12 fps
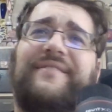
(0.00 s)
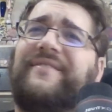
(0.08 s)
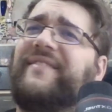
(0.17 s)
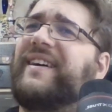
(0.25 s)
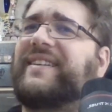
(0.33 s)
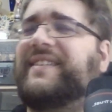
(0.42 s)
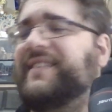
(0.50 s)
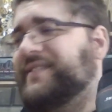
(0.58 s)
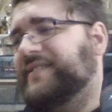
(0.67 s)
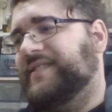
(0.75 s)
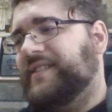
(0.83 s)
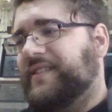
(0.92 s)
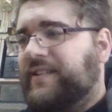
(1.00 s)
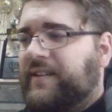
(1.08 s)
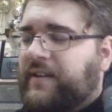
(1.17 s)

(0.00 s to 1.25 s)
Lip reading: Fuck this shit.